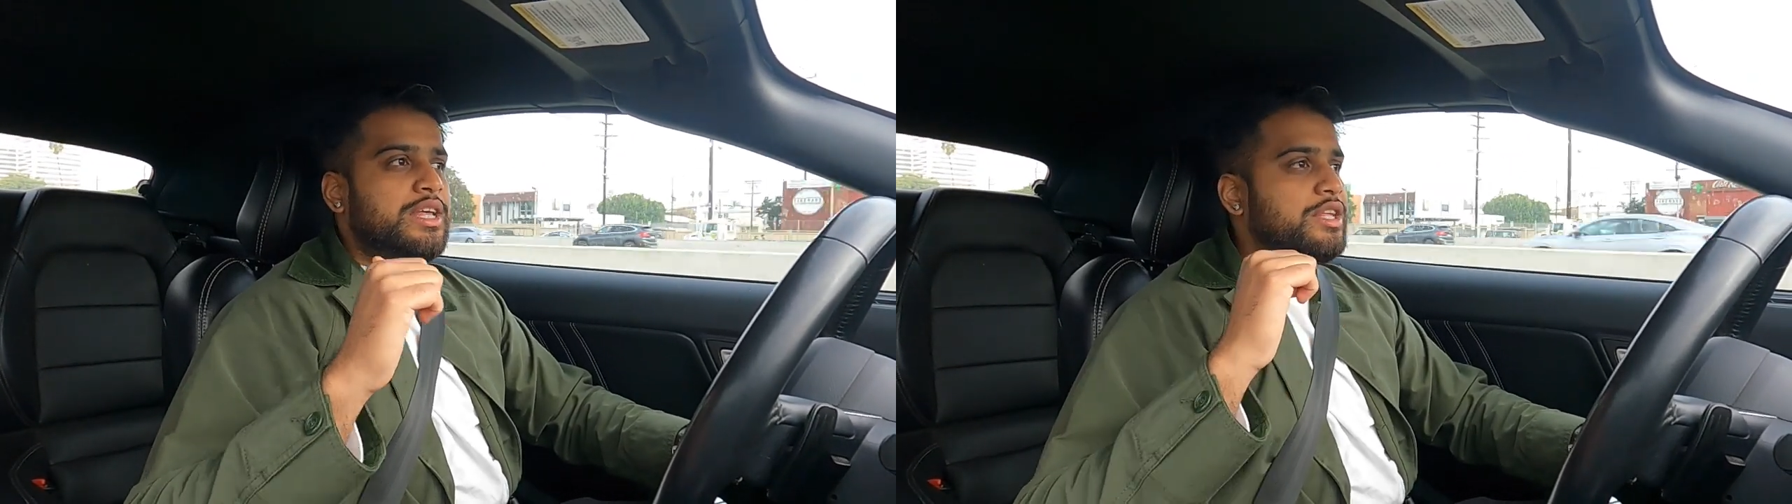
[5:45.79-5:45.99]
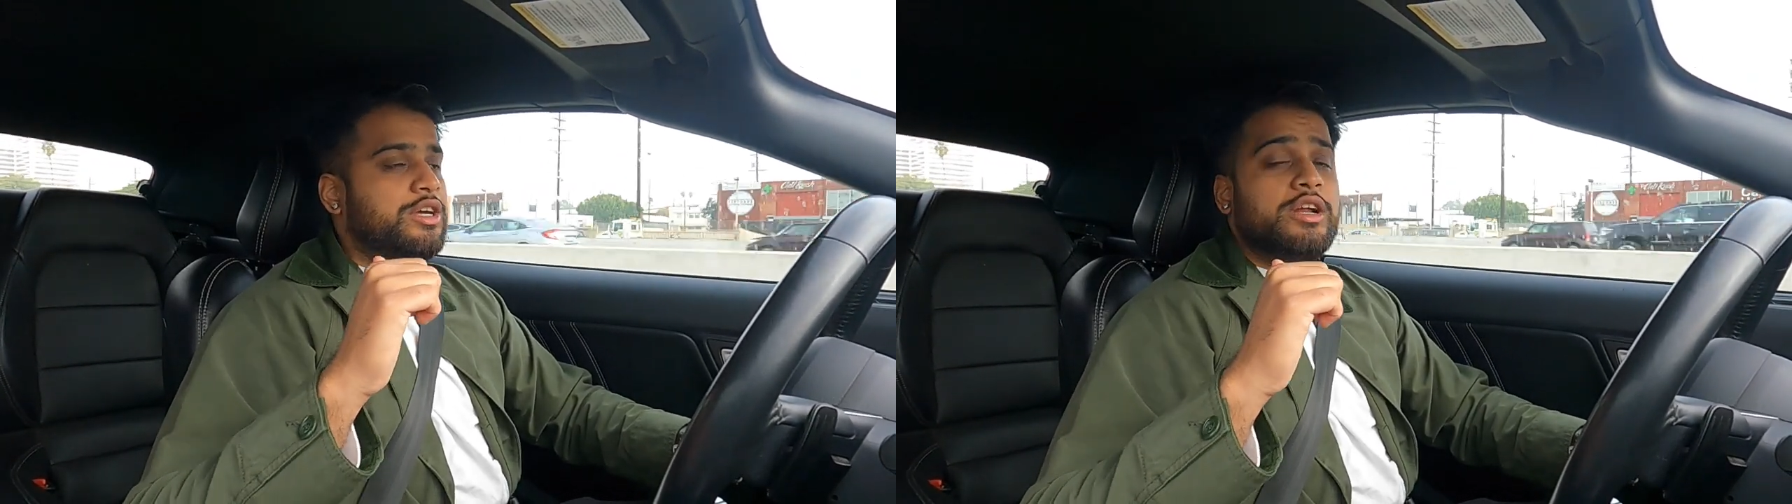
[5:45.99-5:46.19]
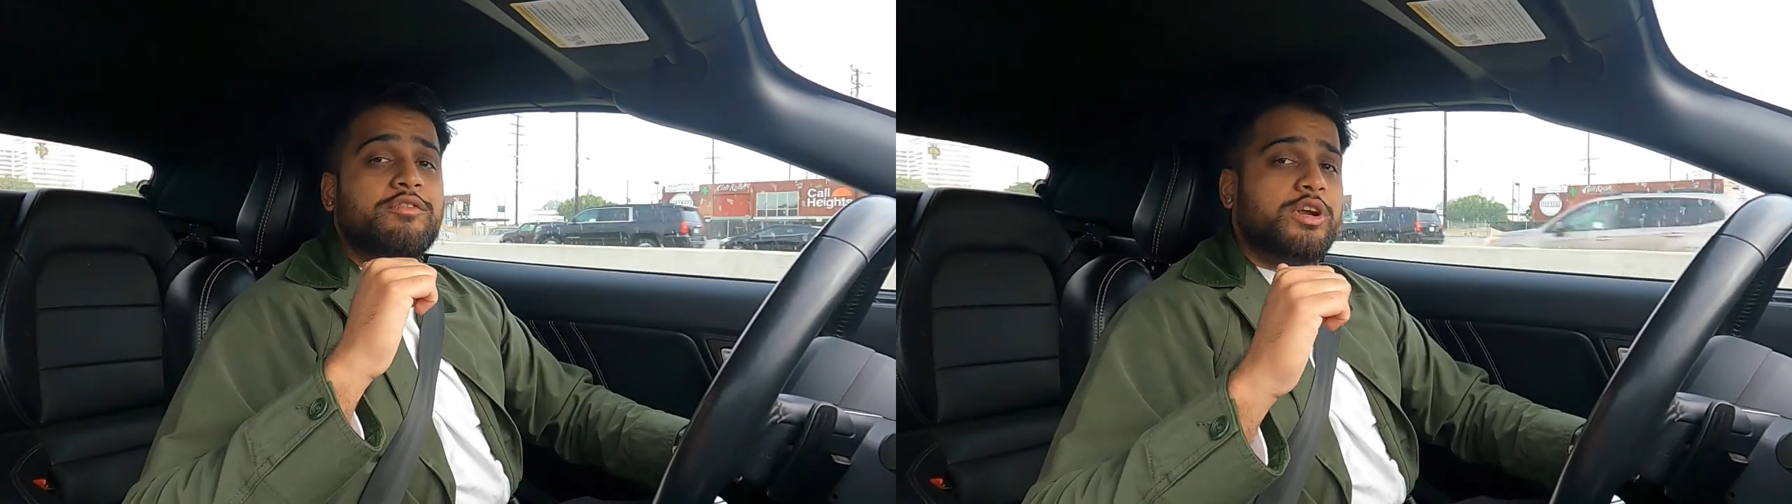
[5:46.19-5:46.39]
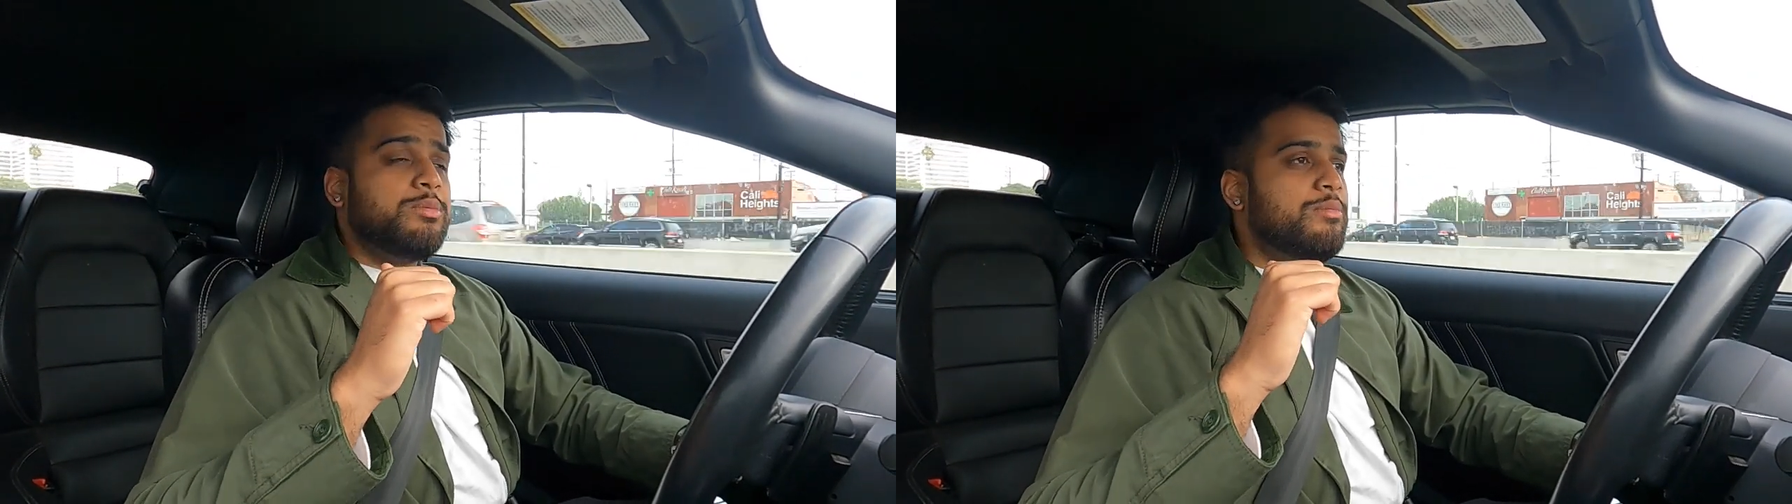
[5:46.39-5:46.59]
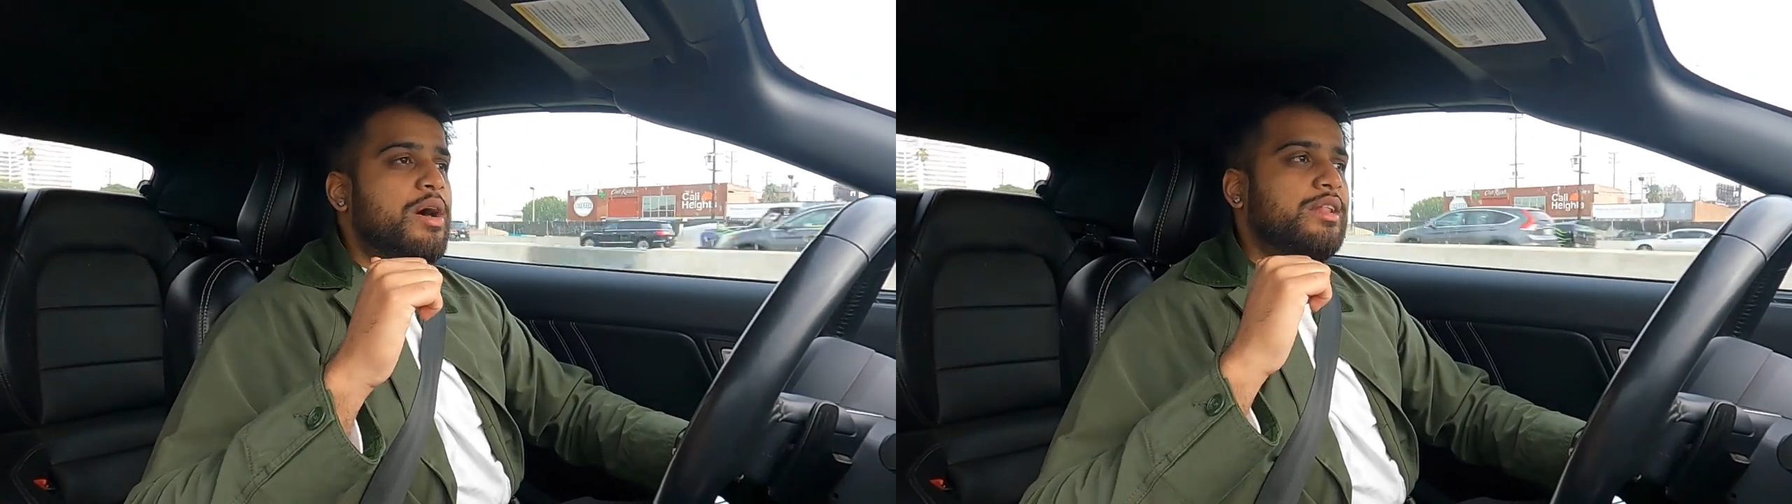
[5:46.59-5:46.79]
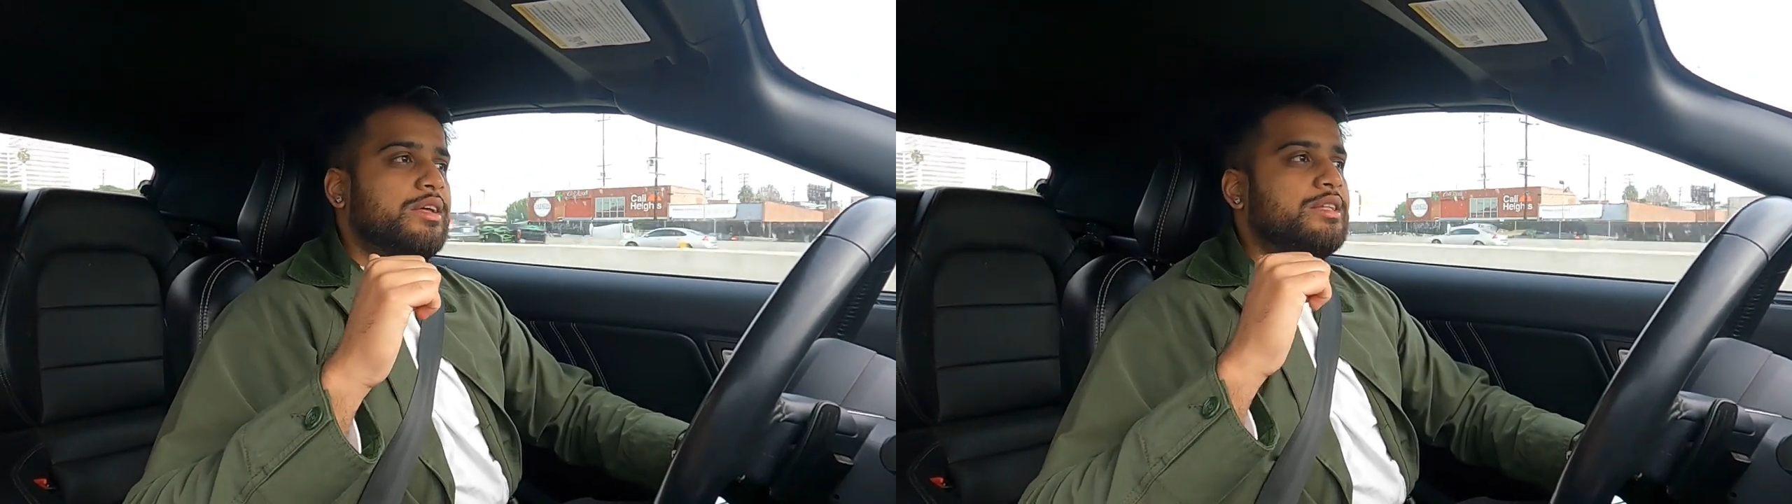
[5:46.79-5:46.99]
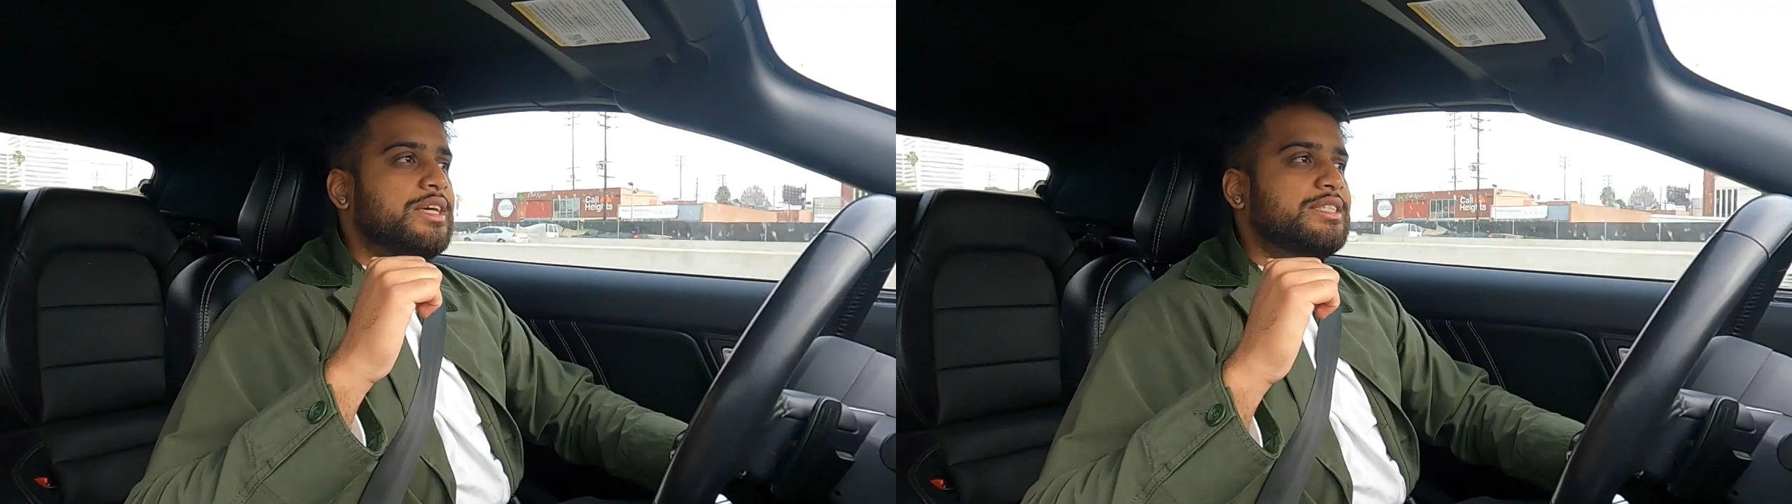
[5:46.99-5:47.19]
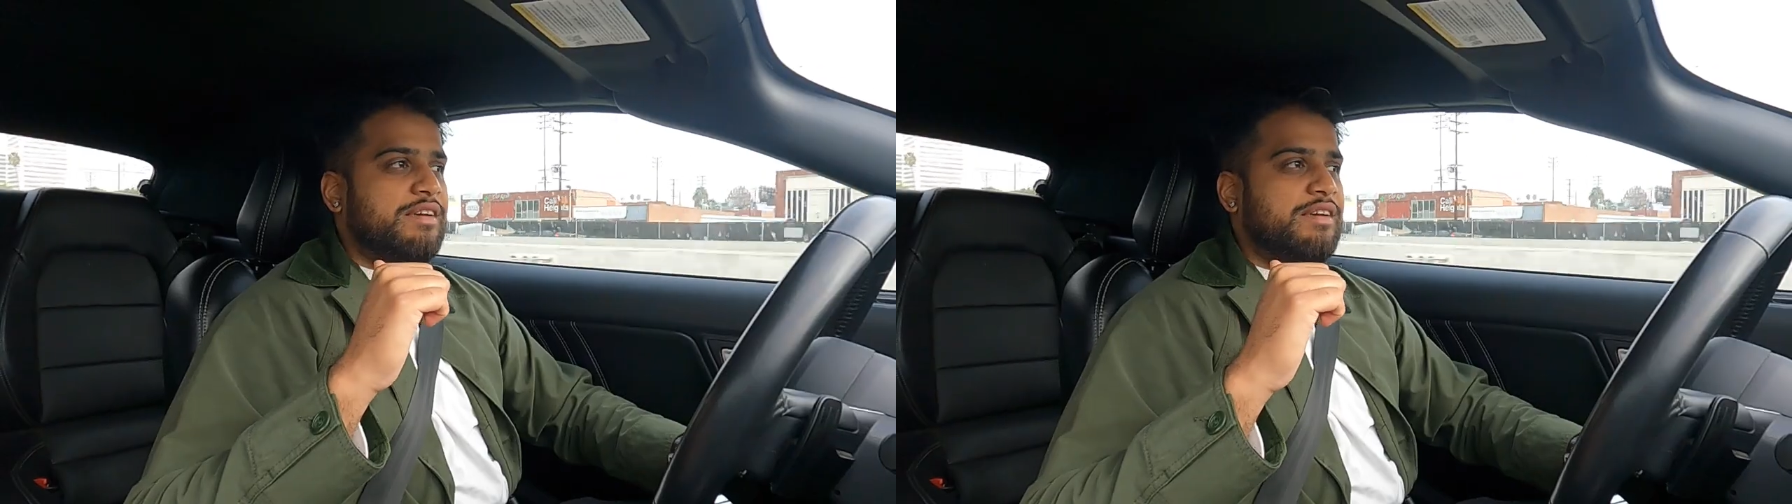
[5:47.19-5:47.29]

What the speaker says: in the convertible model at least,